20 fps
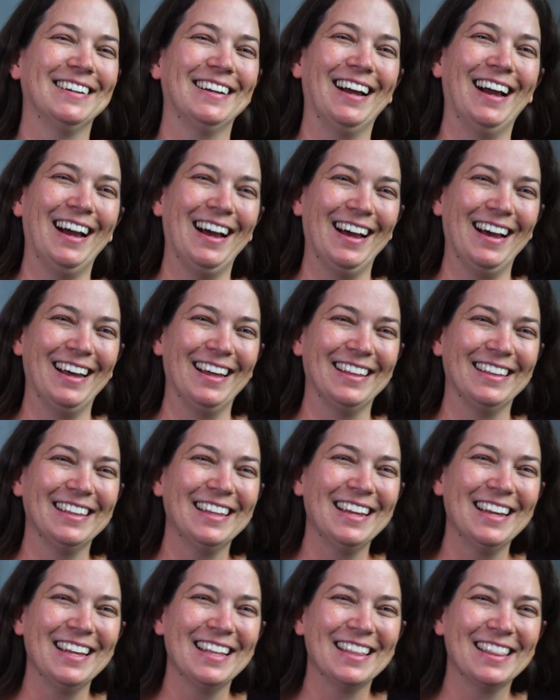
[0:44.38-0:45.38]
Uh,
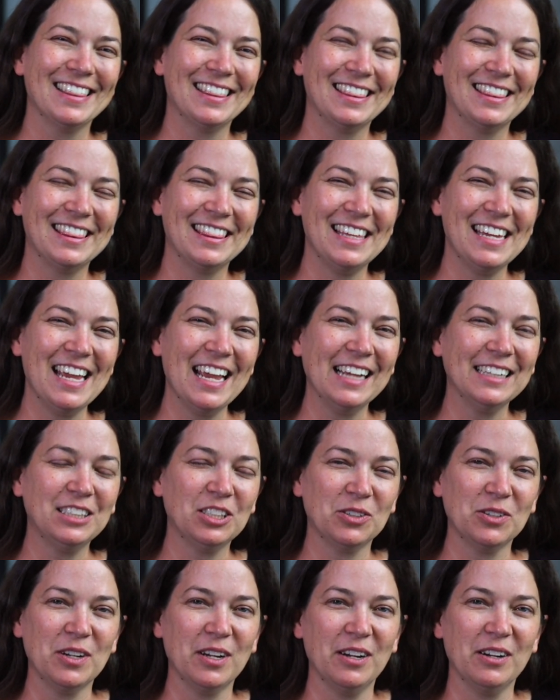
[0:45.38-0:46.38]
the
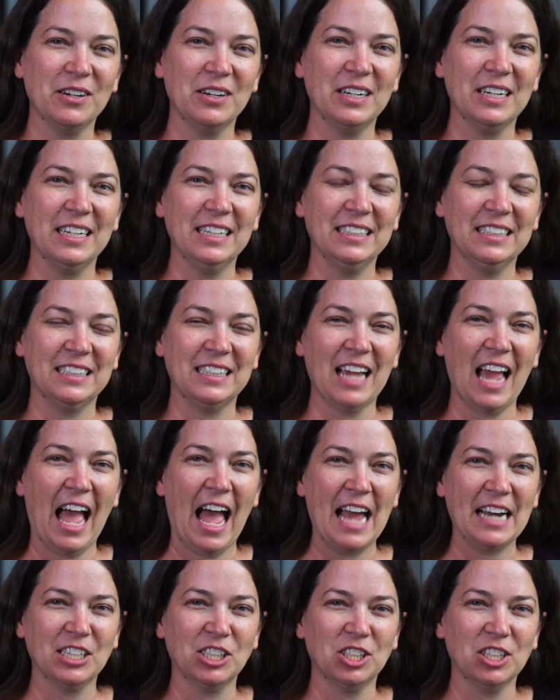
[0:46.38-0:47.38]
answer here is
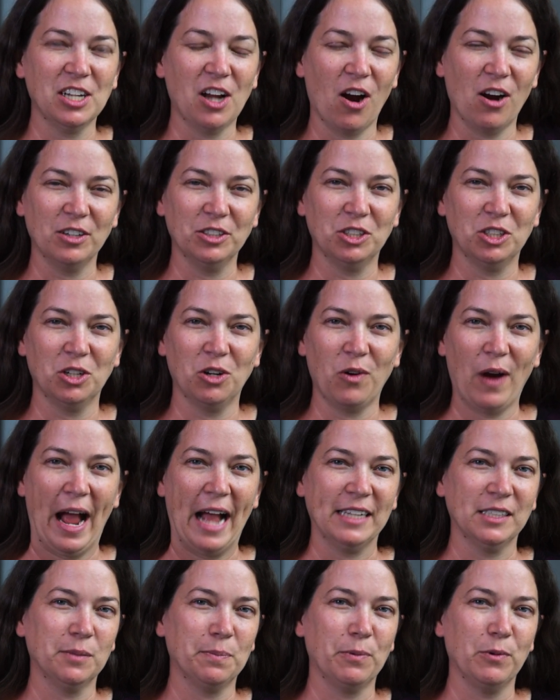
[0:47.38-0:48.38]
actually hard to
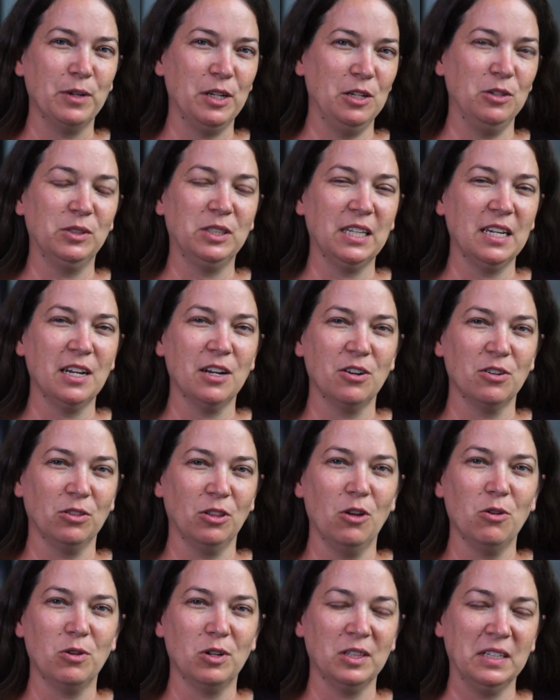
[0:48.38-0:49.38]
grasp when you sit here
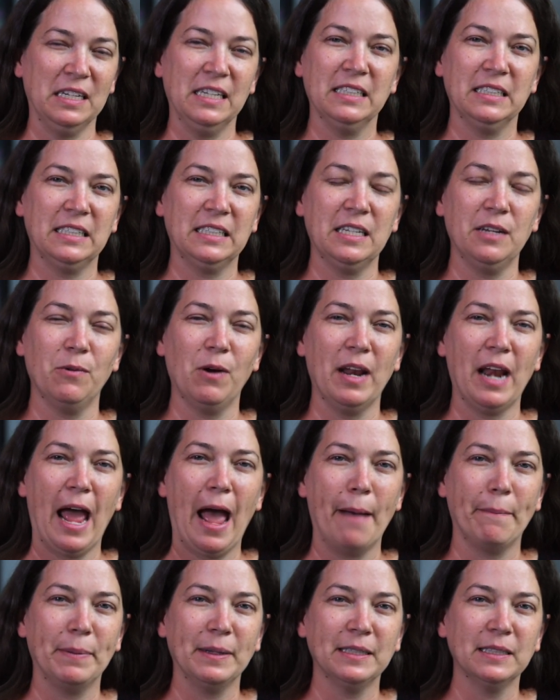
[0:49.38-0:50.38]
locally and see what
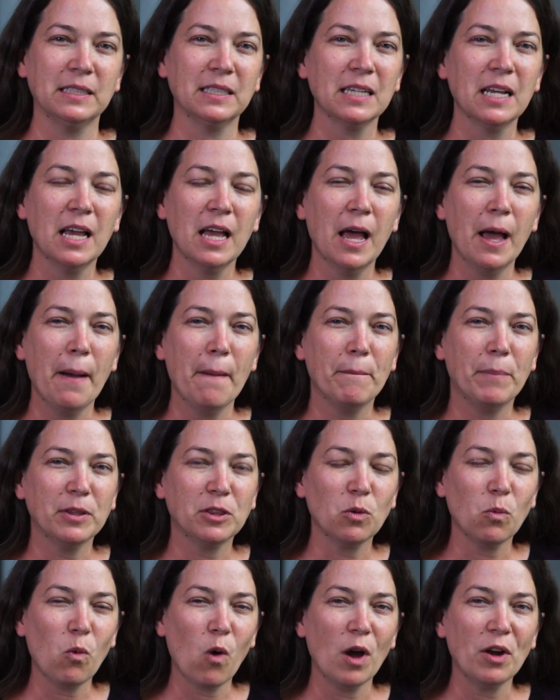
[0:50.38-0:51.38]
happens.
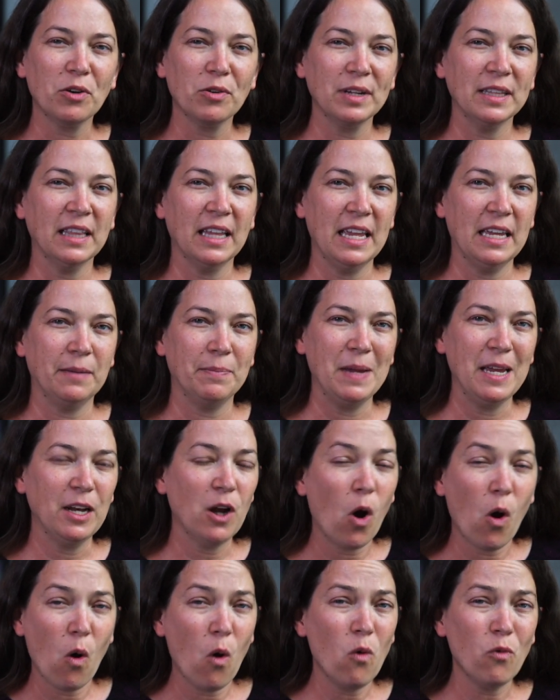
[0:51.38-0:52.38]
But the water in Lake
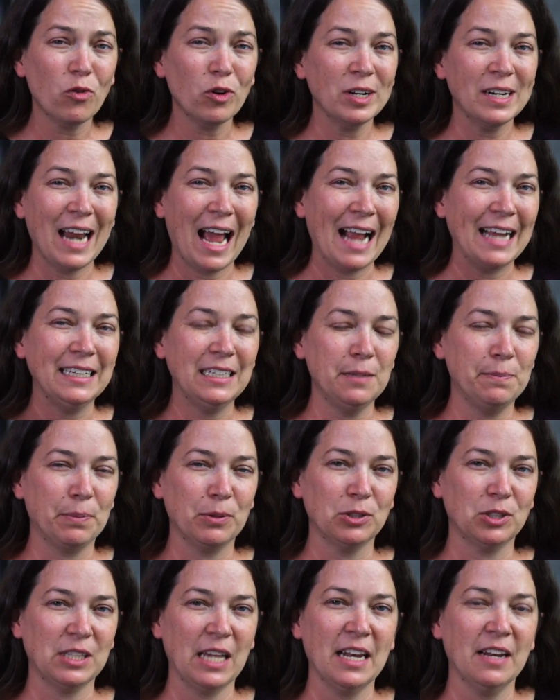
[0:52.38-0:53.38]
Mead, over
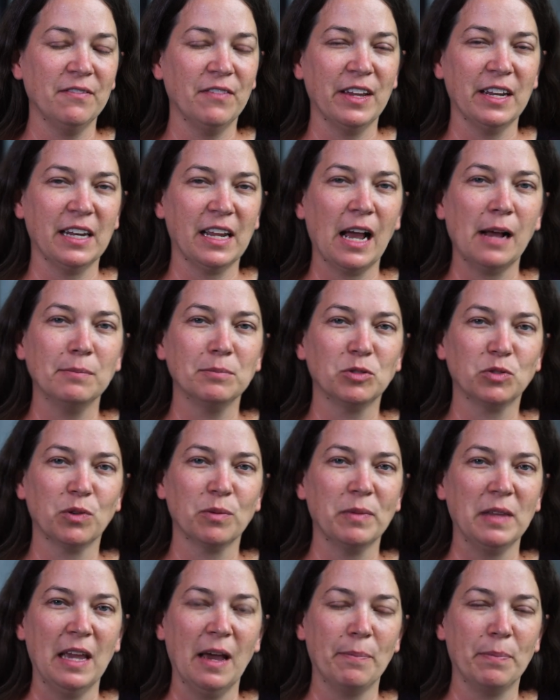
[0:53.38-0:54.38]
90% of it comes
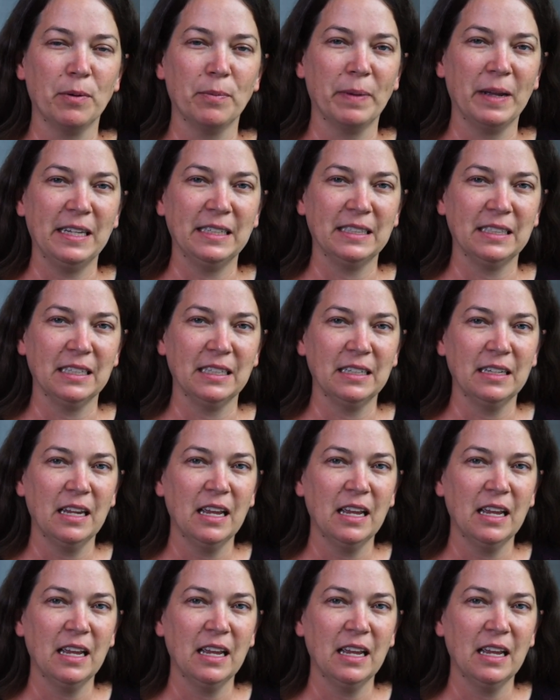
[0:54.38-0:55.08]
from the upper basin.